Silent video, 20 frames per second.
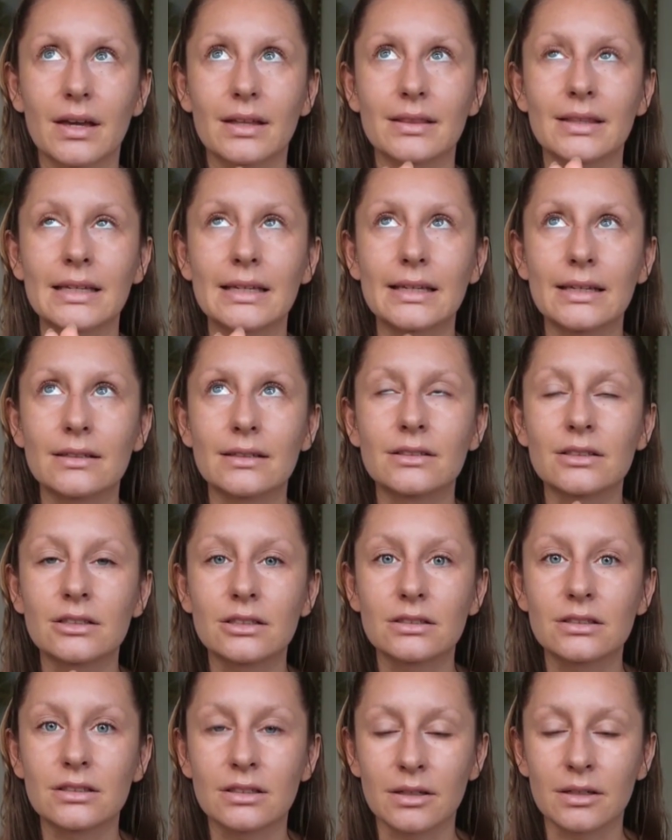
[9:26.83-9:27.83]
the easier
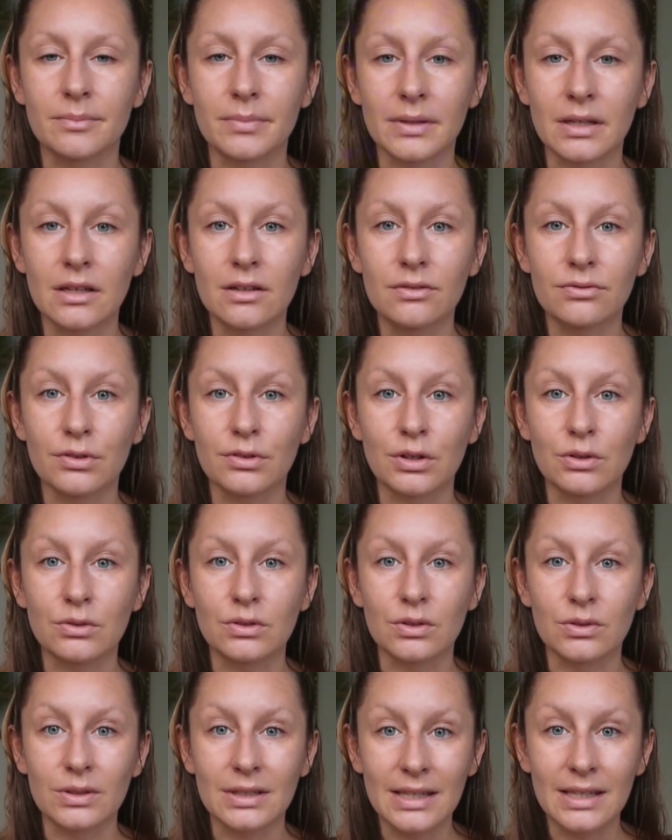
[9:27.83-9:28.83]
it's going to be for you
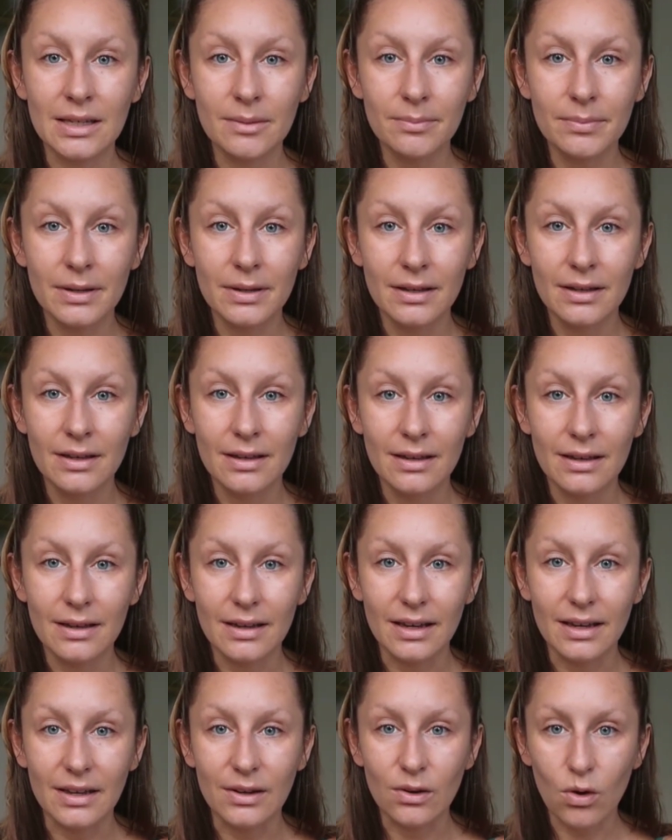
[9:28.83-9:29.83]
to keep
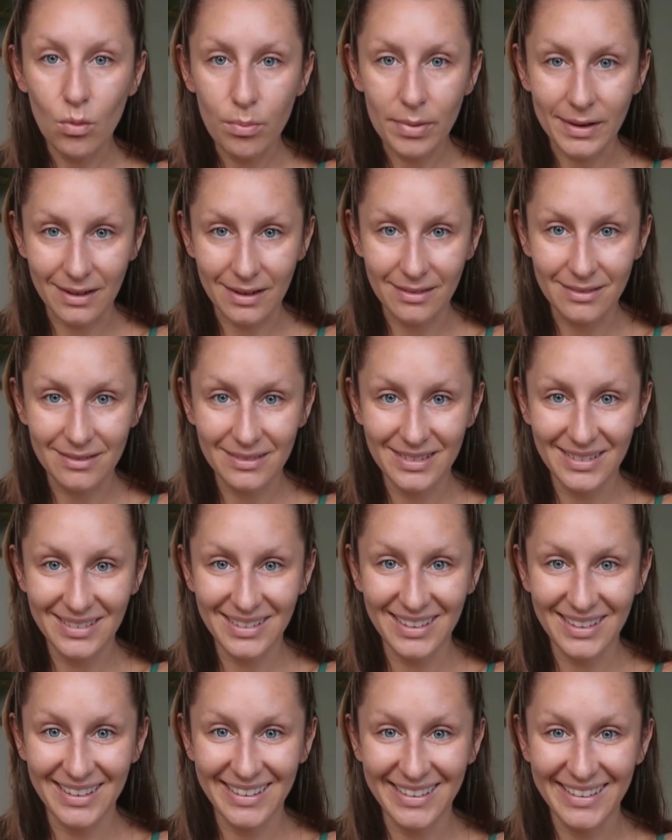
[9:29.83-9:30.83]
it open.
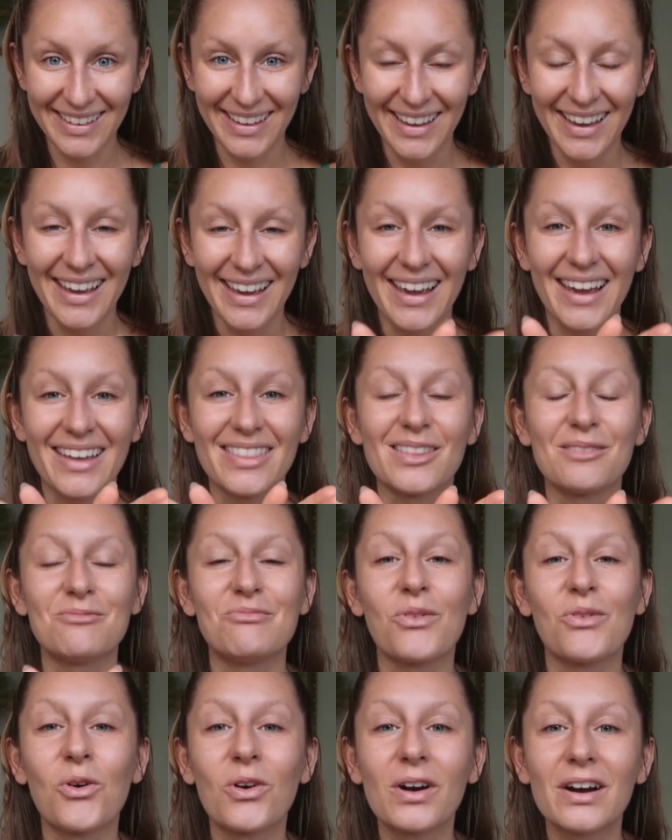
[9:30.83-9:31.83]
And the
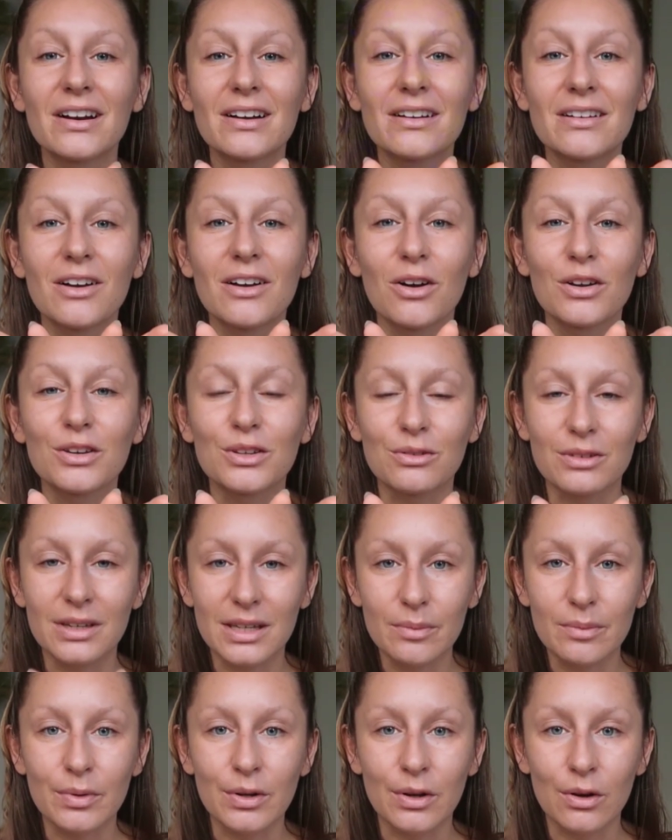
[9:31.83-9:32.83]
more you
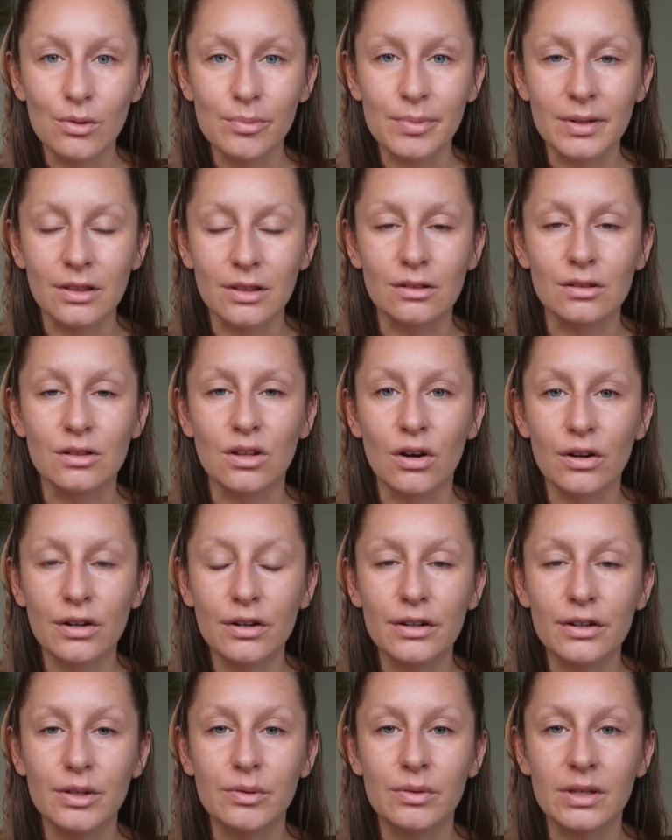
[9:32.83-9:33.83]
keep it open, the
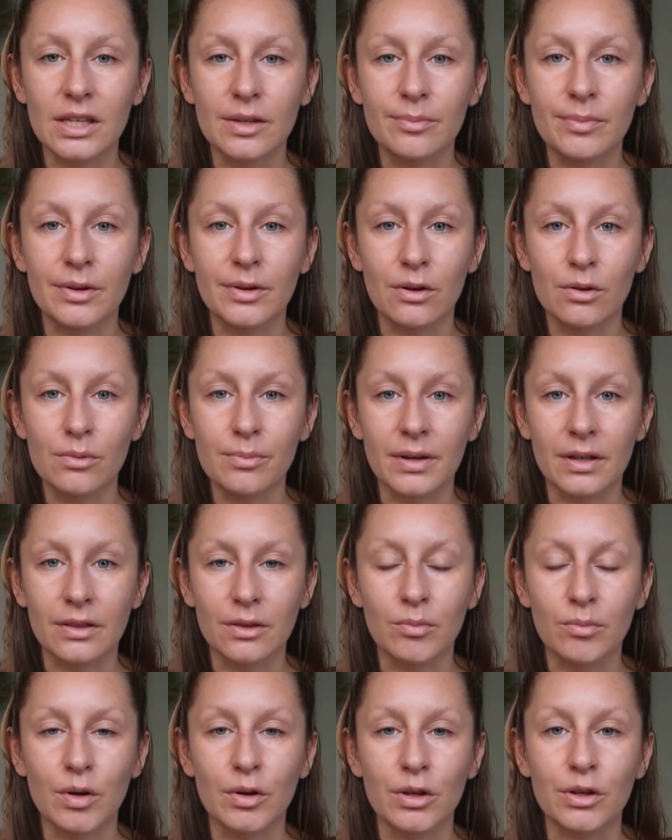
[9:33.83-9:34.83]
longer you keep it open,
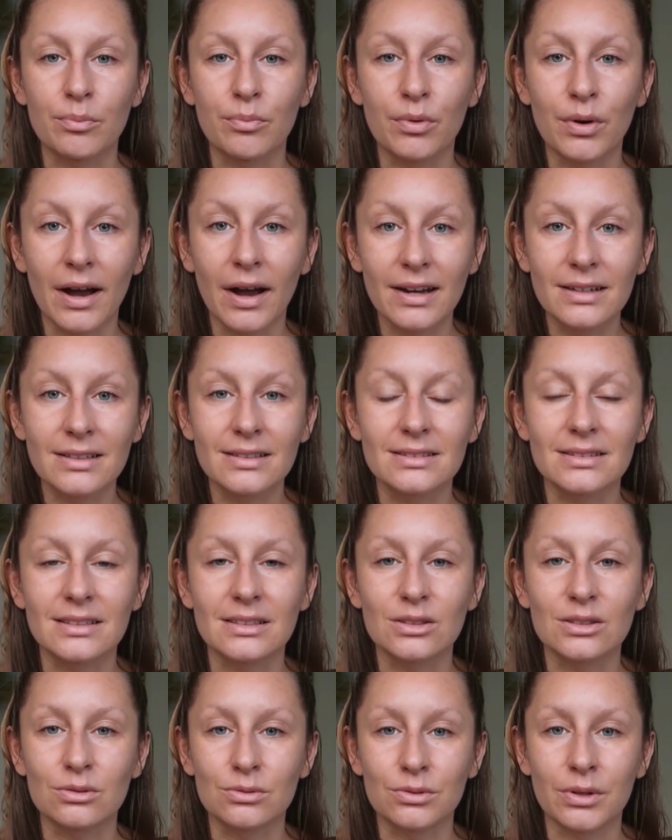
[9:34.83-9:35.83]
the more you practice
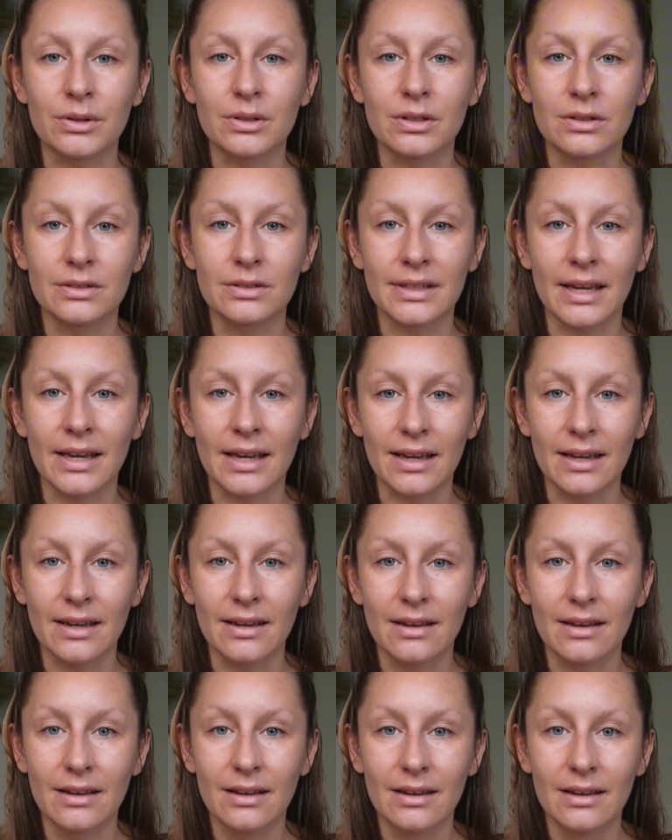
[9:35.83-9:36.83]
this throughout your day,